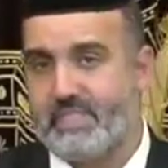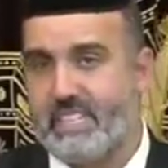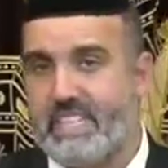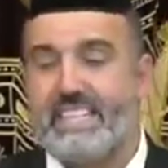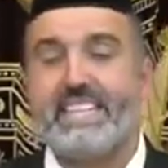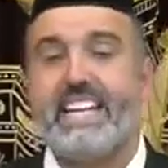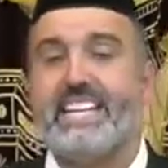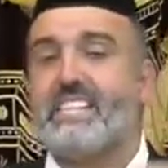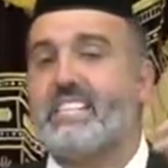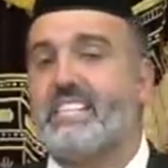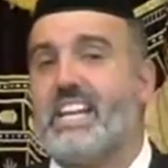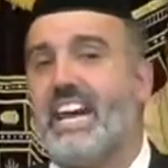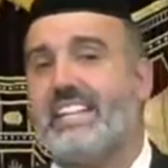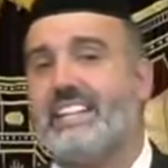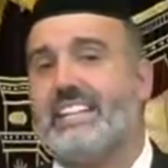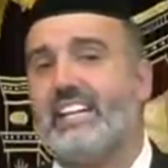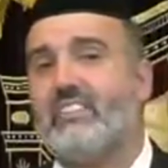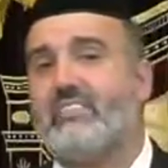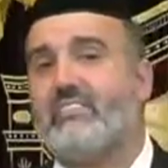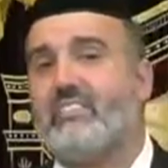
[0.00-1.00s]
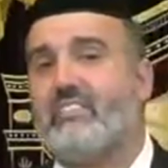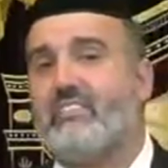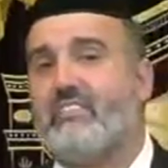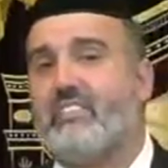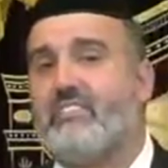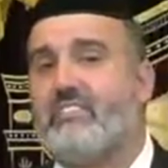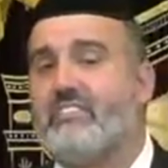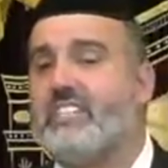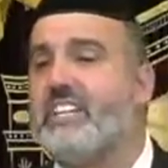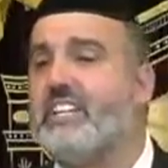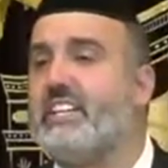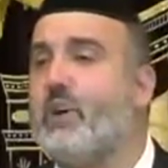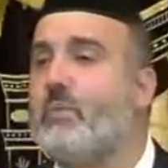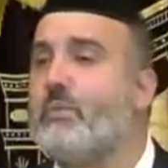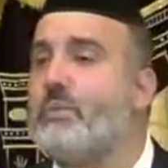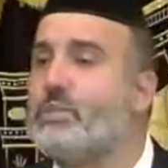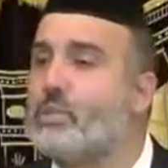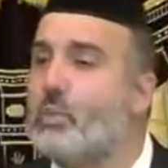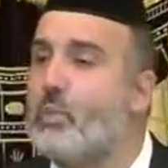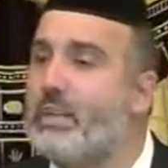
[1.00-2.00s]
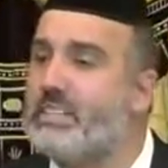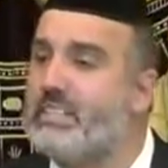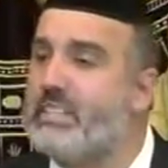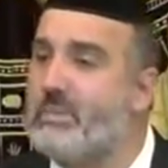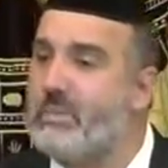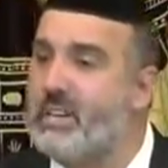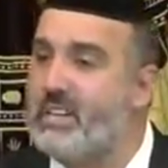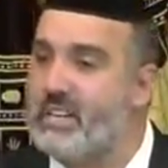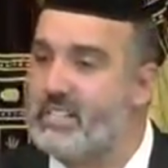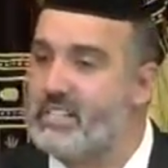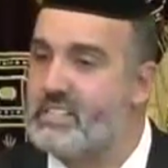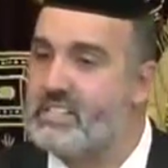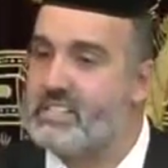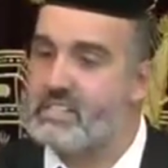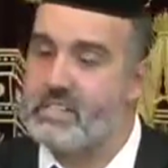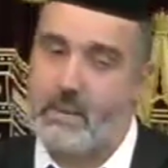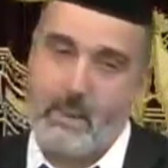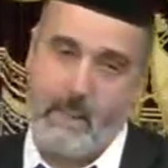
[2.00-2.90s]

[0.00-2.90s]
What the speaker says: They sat there for 15, almost 20 minutes.